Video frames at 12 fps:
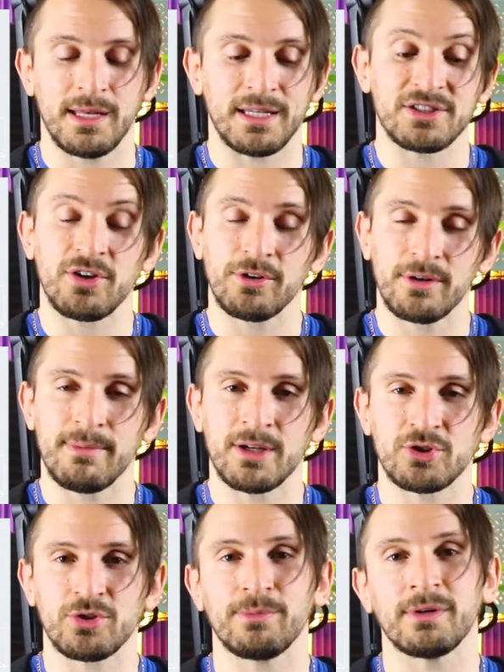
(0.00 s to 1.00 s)
That's hard to
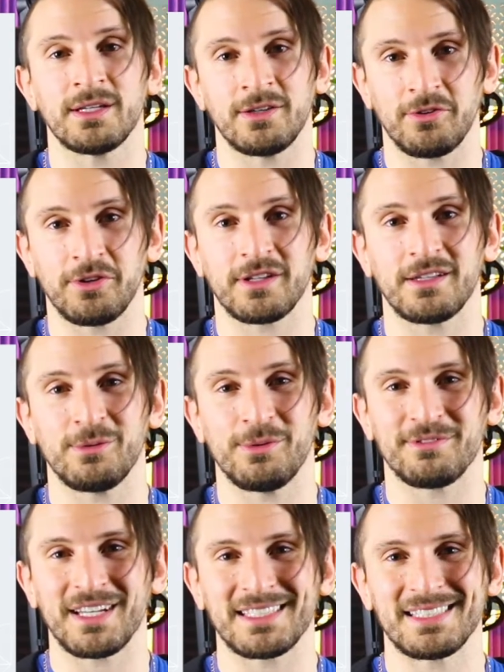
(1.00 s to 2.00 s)
measure, but luckily
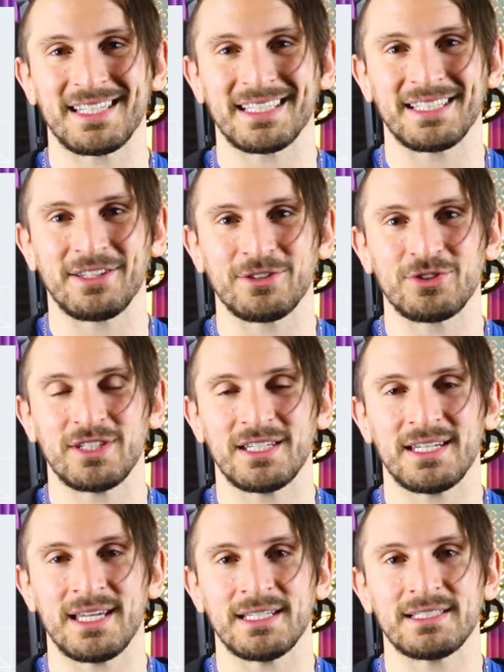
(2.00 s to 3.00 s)
we've got the technology
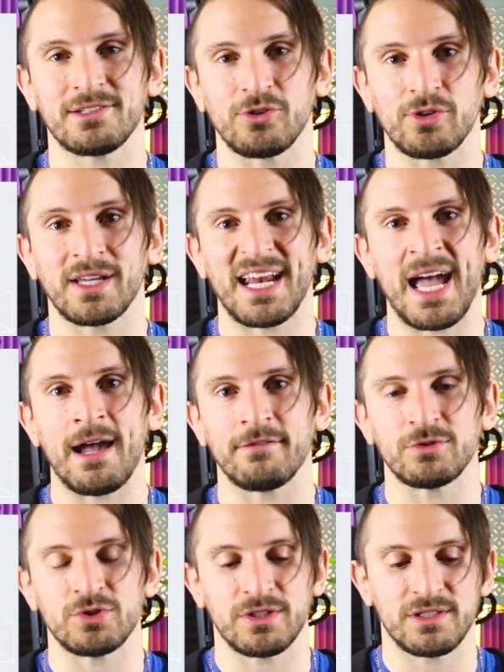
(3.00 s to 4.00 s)
today to look at
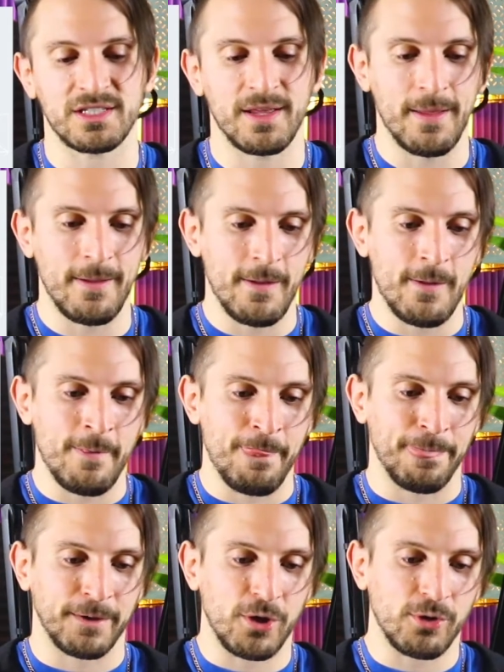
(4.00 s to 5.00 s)
averages.
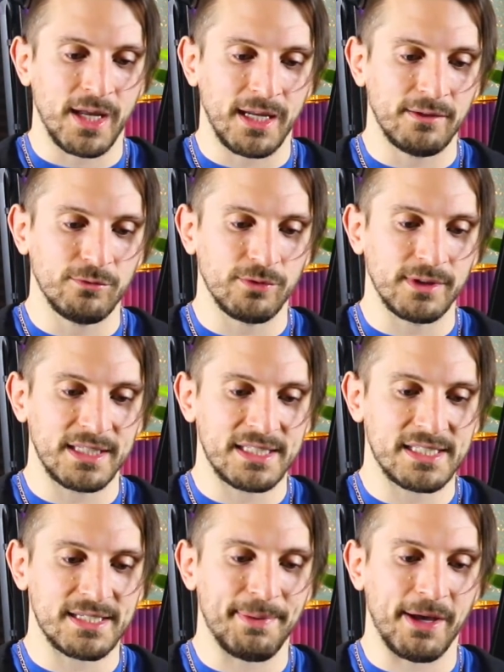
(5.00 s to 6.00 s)
Cocaine
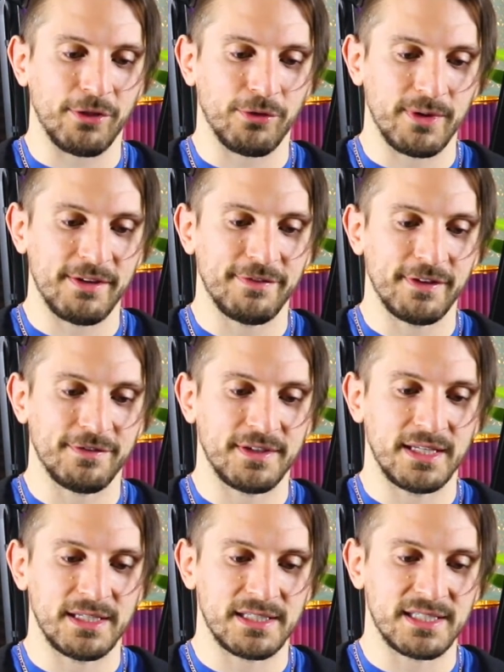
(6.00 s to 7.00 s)
releases about
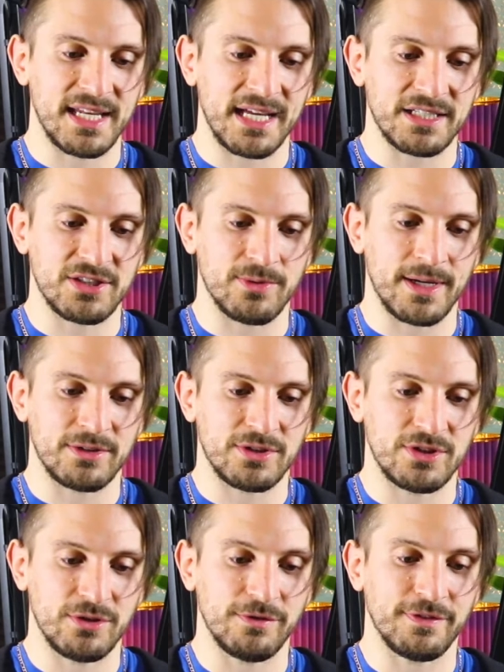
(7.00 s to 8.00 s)
350, sex around
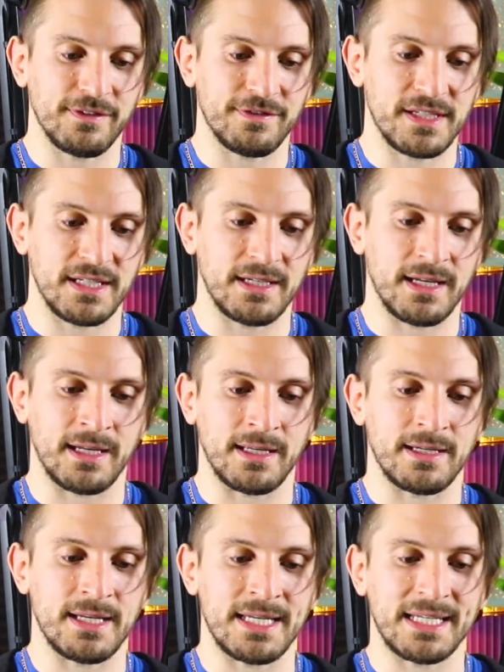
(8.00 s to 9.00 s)
250,
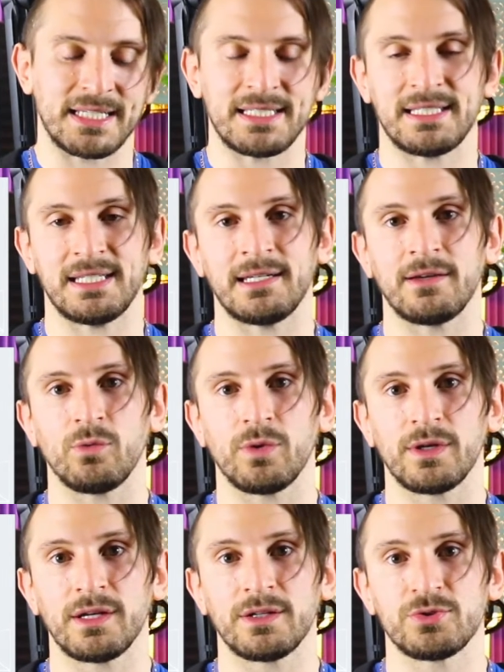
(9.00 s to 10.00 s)
and nicotine at
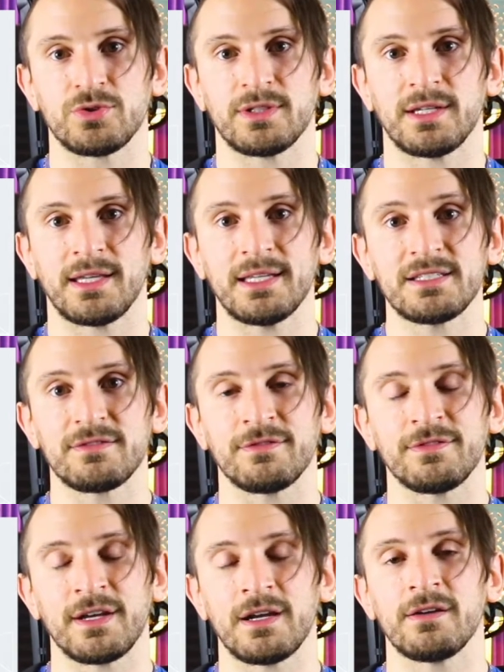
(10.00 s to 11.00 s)
100. Now that's
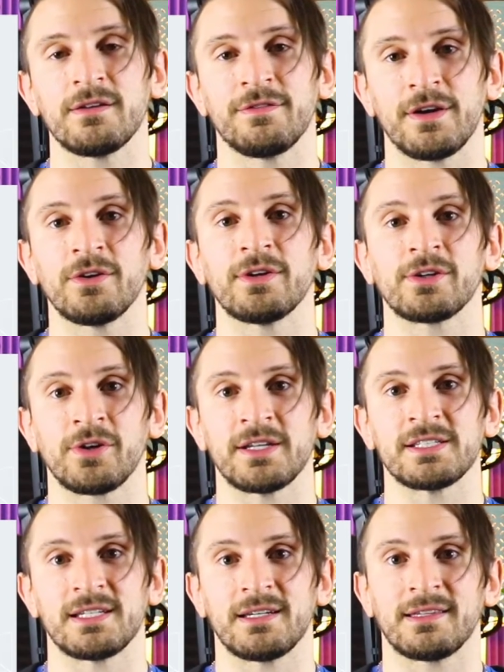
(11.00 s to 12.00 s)
very, very
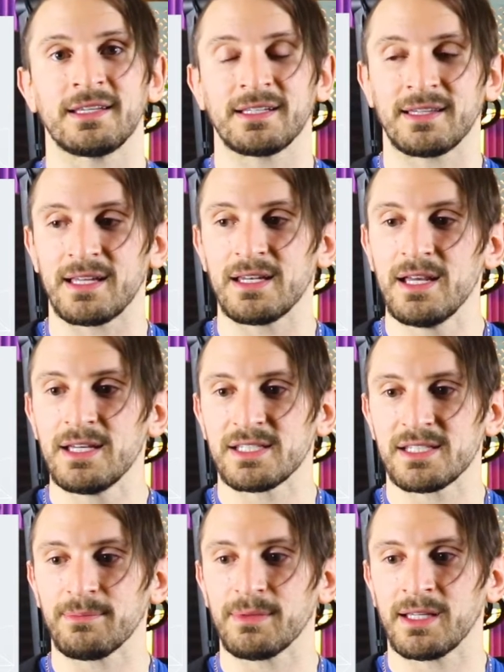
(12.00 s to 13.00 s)
crazy to think that
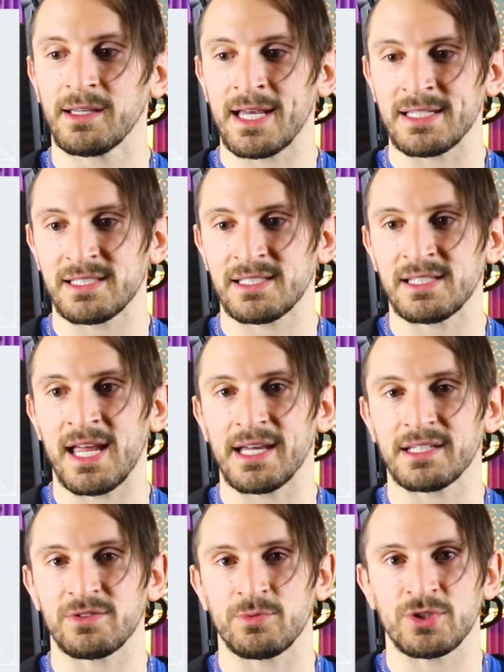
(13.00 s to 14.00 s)
something as
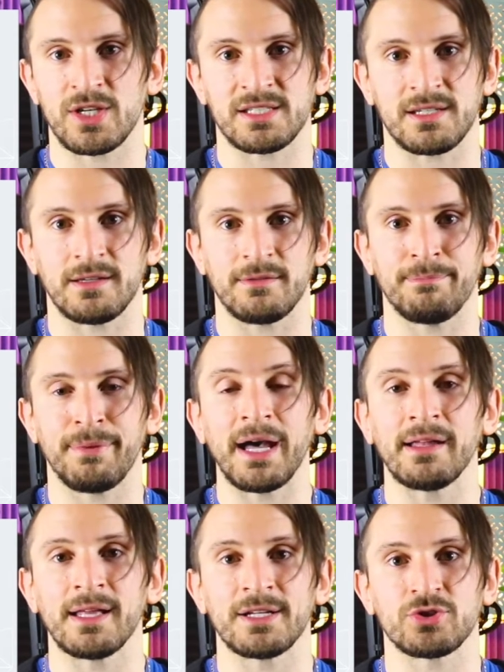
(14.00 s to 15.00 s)
sex, which has a
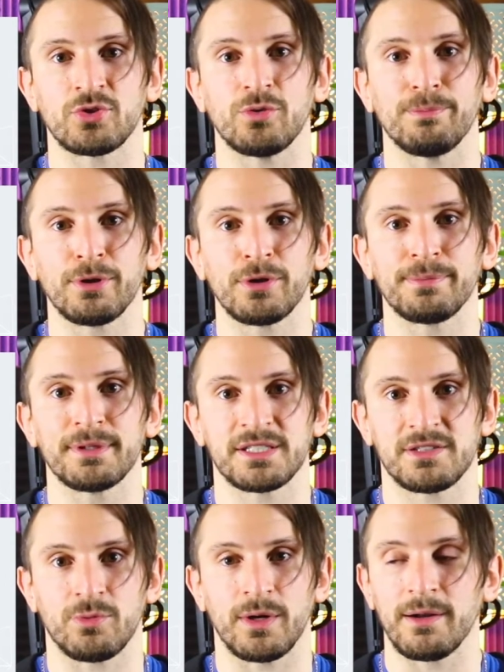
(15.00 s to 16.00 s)
biological
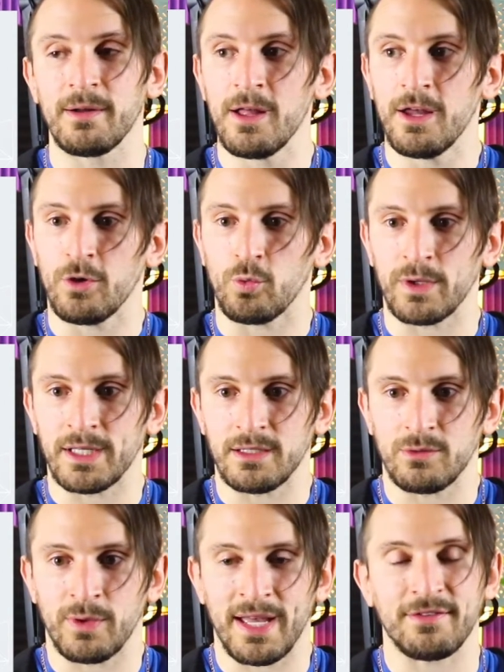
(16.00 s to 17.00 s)
purpose where
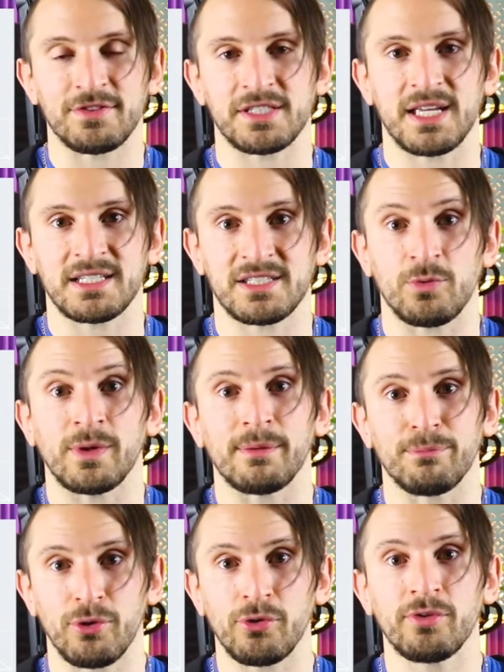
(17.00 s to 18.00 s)
we have sex so we
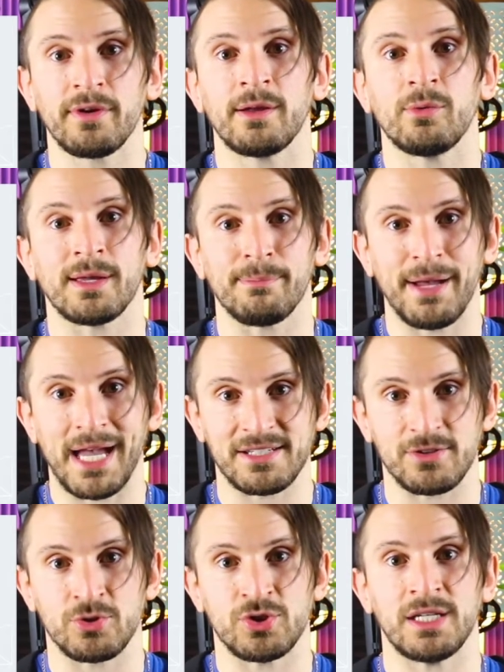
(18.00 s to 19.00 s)
can procreate, we can
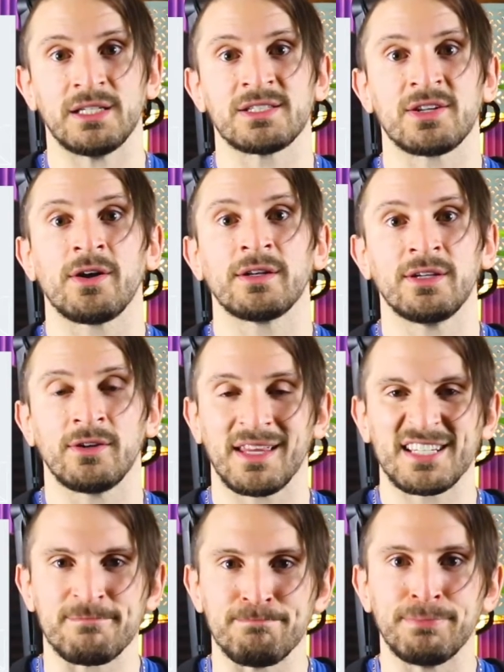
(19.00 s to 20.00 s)
pass our genes on,
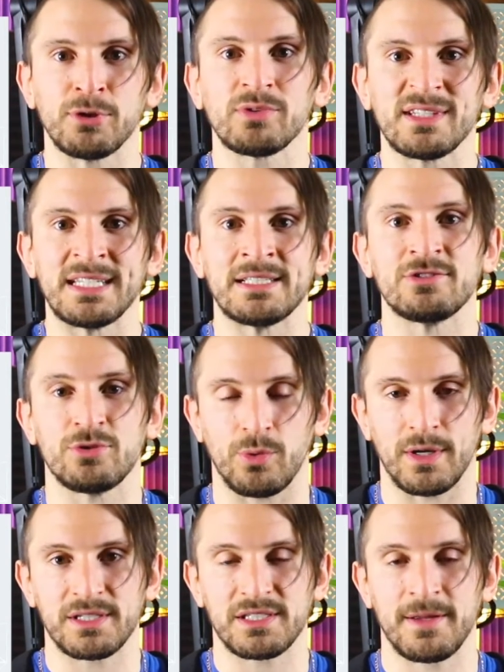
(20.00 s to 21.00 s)
that's built into
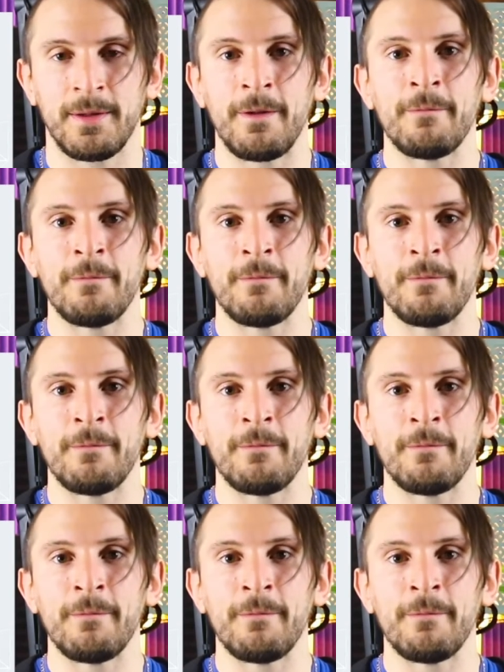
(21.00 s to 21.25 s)
us.